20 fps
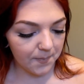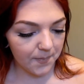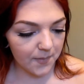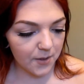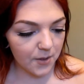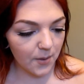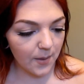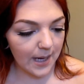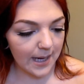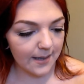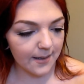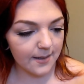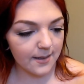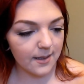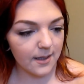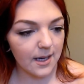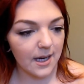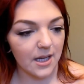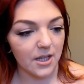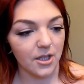So
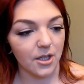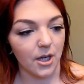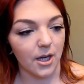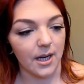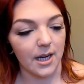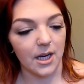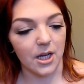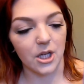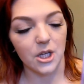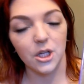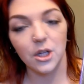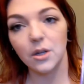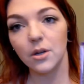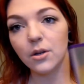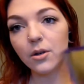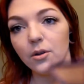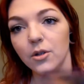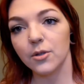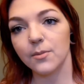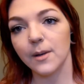yes, it's got a
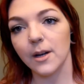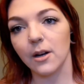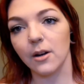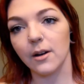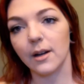huge mirror.